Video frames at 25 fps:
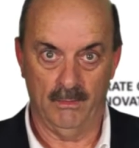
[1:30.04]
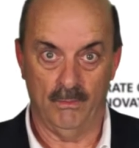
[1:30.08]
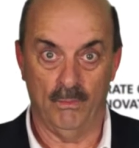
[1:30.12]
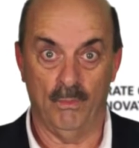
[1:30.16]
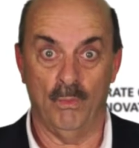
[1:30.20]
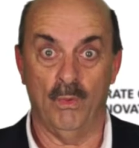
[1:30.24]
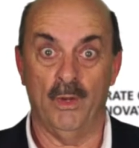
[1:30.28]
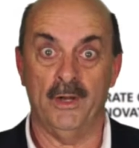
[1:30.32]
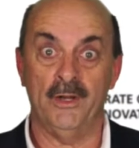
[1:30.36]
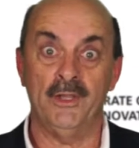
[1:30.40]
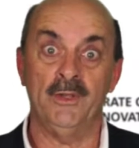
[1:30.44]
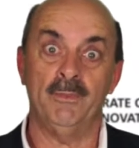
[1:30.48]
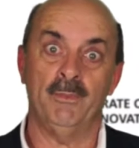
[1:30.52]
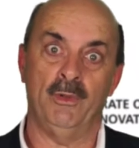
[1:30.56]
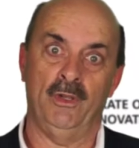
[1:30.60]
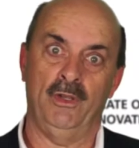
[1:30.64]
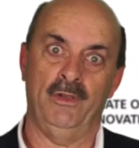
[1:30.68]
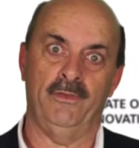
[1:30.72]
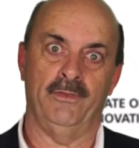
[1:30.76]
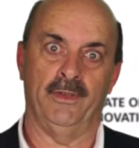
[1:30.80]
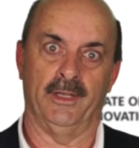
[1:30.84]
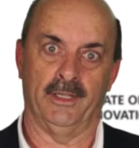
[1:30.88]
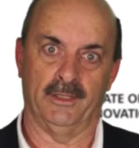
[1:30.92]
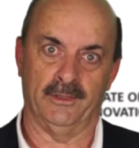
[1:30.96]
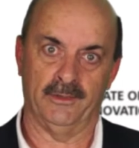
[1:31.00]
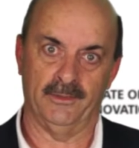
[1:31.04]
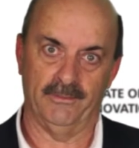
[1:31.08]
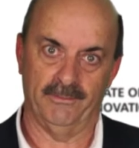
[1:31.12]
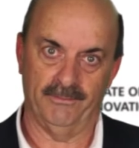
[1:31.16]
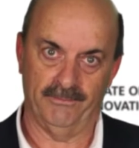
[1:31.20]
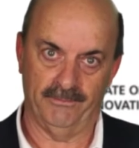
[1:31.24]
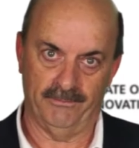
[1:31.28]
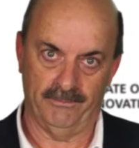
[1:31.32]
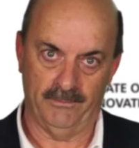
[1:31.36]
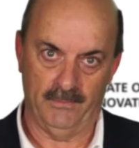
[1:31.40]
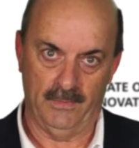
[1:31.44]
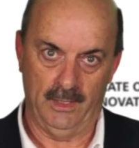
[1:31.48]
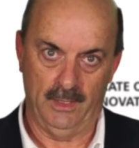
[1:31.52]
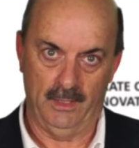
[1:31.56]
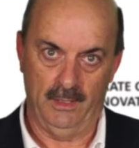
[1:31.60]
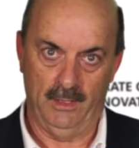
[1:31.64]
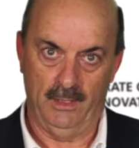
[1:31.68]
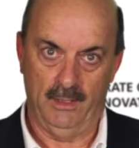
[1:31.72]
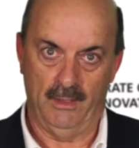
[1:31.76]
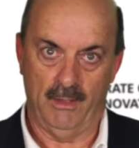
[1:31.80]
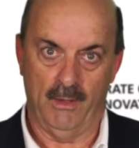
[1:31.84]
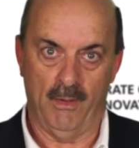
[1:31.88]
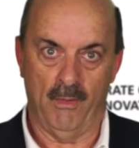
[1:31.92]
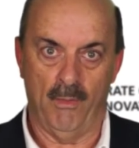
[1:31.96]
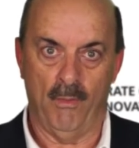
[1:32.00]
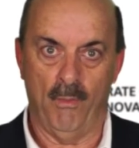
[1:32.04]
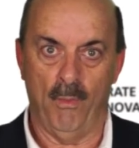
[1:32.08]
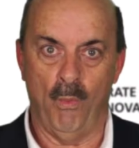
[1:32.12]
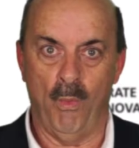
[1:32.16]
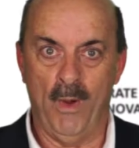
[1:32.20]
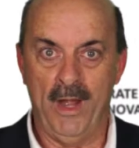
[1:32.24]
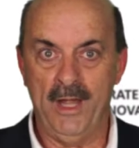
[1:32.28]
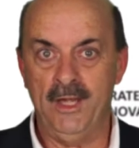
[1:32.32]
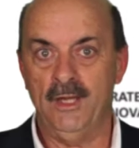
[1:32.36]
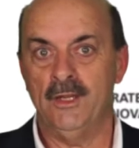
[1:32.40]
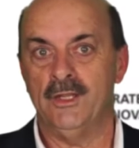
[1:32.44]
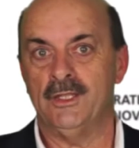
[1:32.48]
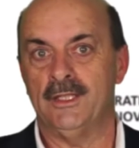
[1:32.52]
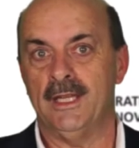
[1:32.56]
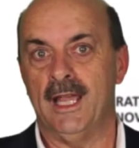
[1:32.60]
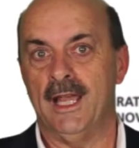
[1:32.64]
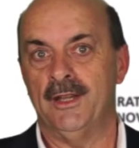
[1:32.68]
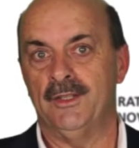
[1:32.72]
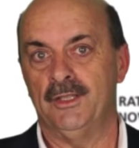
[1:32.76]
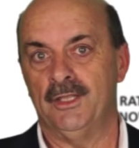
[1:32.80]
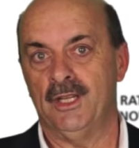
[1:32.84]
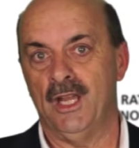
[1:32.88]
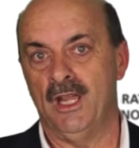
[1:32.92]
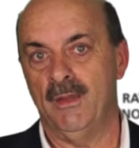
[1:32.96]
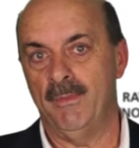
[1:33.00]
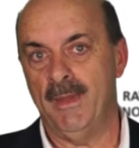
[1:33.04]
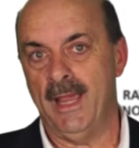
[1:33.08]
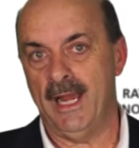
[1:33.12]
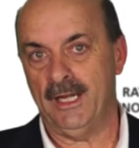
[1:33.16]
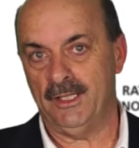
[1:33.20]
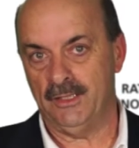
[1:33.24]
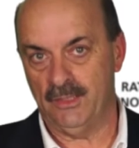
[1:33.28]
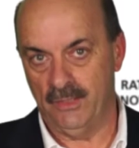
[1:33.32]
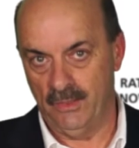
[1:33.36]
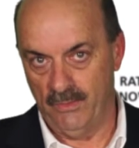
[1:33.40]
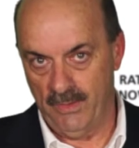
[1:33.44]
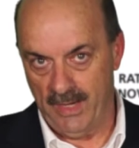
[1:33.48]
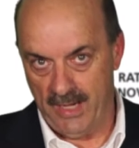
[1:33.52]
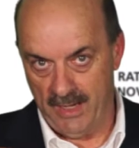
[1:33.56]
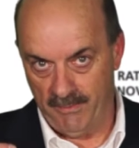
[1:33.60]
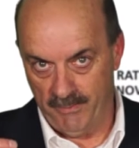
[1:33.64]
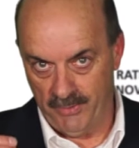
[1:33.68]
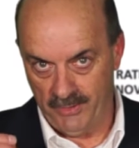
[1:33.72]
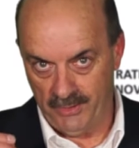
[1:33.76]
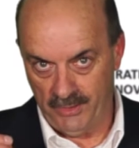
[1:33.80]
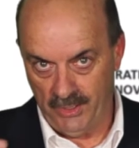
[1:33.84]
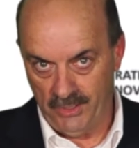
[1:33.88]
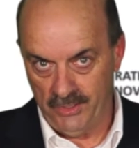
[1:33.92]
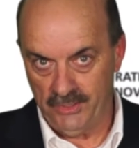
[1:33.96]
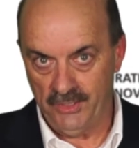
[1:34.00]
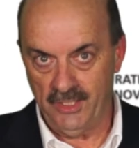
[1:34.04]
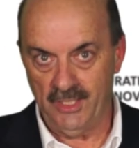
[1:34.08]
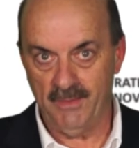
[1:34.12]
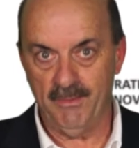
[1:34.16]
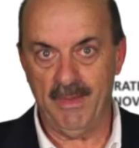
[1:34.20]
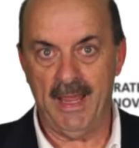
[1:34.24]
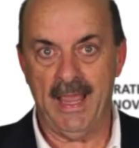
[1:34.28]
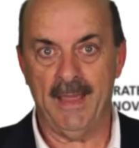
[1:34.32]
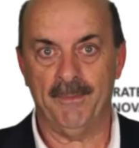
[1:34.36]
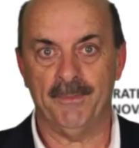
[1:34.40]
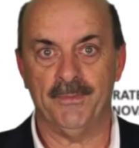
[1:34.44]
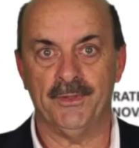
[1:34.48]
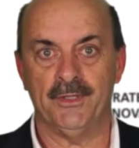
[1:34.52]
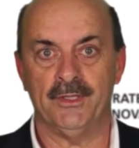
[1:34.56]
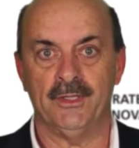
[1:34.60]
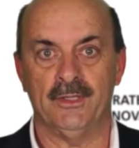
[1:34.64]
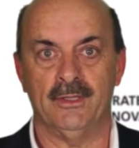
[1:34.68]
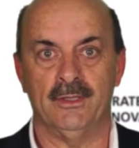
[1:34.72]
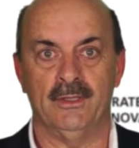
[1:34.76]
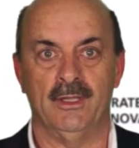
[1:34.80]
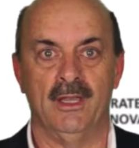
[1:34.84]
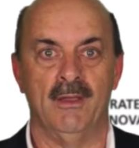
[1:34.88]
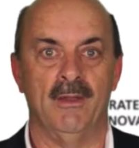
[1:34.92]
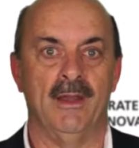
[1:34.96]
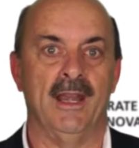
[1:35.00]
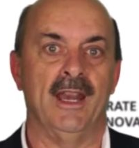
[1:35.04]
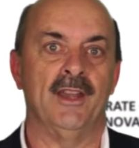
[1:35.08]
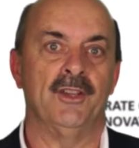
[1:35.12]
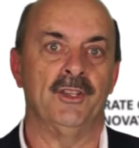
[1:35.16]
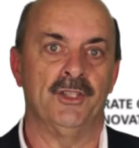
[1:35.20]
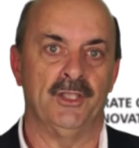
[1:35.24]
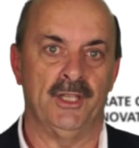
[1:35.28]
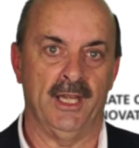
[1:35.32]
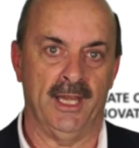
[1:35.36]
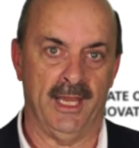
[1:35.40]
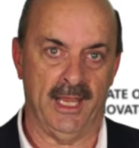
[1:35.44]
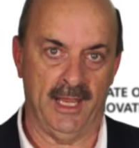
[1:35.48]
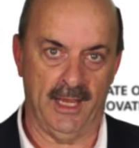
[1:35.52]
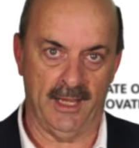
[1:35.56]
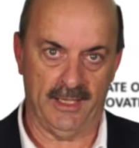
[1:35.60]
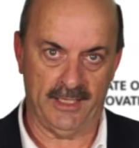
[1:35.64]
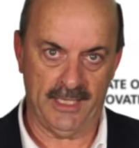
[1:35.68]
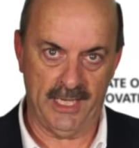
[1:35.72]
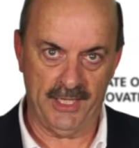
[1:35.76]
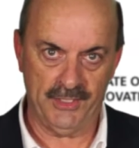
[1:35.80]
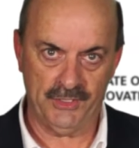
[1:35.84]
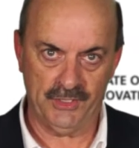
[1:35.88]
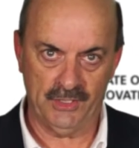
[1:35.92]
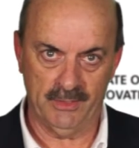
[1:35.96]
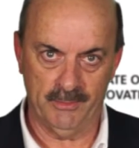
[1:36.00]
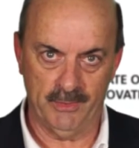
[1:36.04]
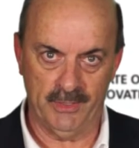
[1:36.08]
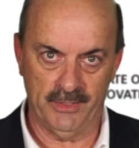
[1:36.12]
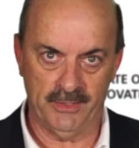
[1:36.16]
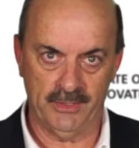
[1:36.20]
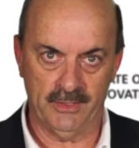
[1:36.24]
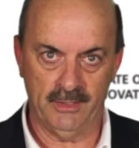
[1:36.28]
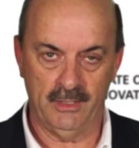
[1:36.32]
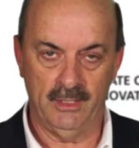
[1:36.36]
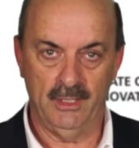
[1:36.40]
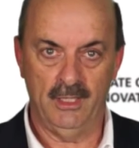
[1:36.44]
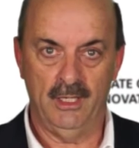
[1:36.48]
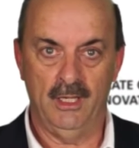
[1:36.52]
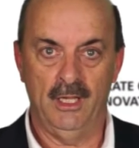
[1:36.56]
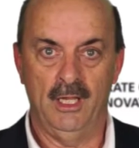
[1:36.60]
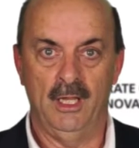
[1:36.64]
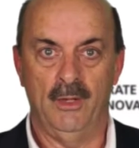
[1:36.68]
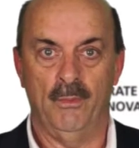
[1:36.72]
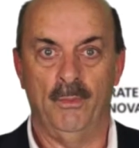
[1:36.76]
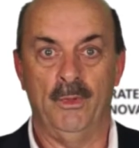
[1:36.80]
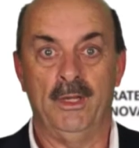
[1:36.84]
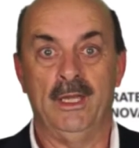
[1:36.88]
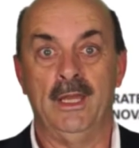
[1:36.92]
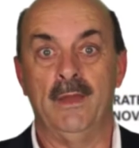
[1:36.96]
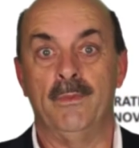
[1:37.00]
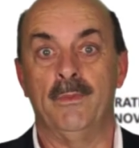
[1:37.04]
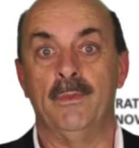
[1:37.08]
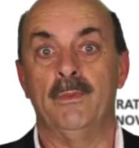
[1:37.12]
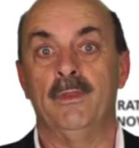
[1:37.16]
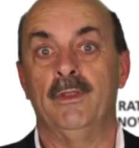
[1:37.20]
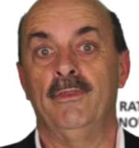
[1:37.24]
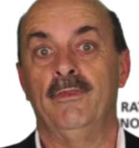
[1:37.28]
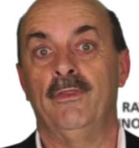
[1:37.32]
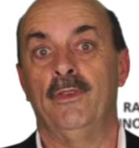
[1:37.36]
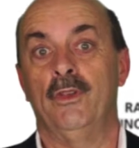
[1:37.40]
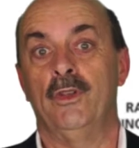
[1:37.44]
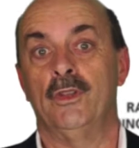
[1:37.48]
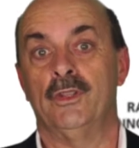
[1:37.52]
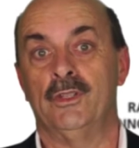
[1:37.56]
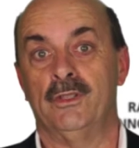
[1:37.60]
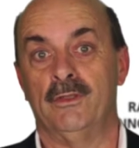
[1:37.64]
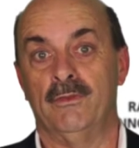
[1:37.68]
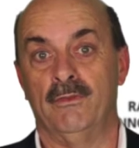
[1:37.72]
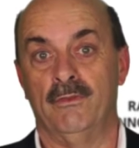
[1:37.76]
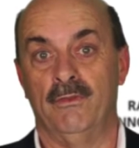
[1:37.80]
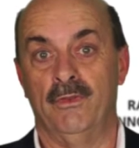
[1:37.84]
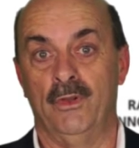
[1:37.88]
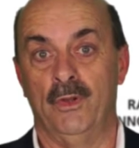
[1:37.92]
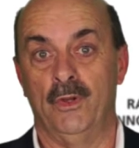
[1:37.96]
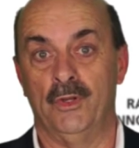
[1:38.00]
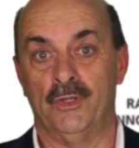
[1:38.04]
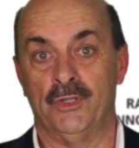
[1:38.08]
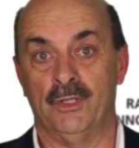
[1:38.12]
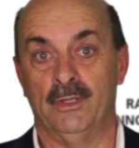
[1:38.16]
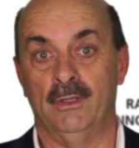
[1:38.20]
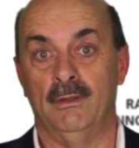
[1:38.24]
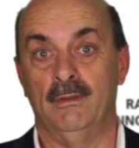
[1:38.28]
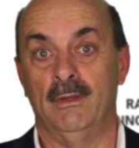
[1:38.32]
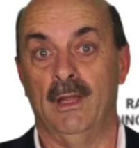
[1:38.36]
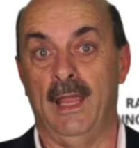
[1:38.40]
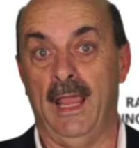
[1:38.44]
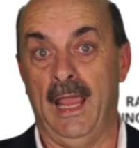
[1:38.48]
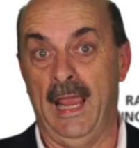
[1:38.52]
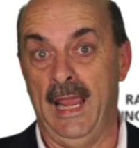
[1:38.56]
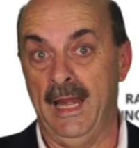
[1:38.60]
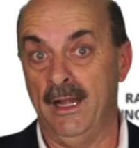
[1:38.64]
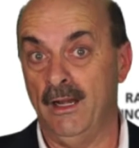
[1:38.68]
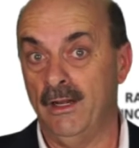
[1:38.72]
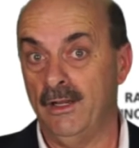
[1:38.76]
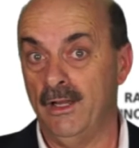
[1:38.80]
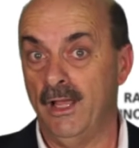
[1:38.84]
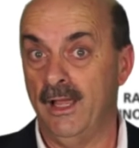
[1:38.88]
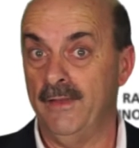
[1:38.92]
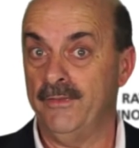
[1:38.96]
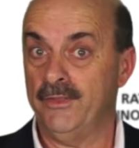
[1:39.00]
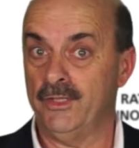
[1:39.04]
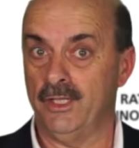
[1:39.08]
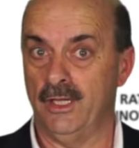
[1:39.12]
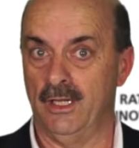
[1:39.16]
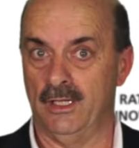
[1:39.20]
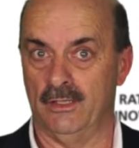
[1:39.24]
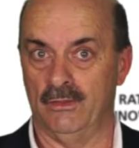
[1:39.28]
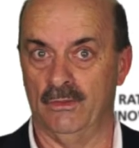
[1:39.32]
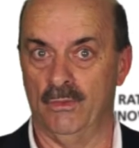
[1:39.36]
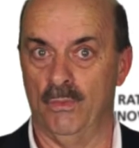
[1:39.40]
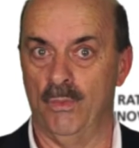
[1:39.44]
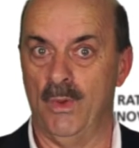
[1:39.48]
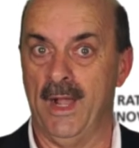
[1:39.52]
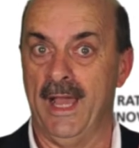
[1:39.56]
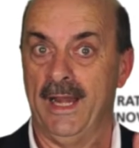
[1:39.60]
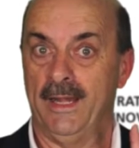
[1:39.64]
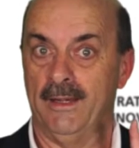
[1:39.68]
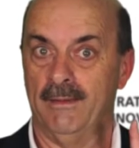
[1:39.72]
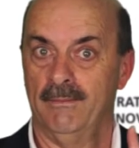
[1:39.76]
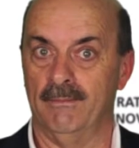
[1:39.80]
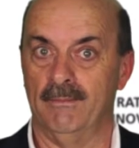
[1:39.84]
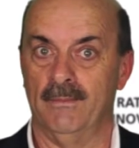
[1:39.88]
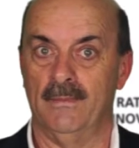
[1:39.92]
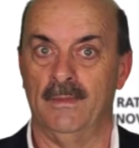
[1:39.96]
What is perfect? When you start to go back to our positioning maps and understanding our customers, we give them the first version and a life cycle, 1.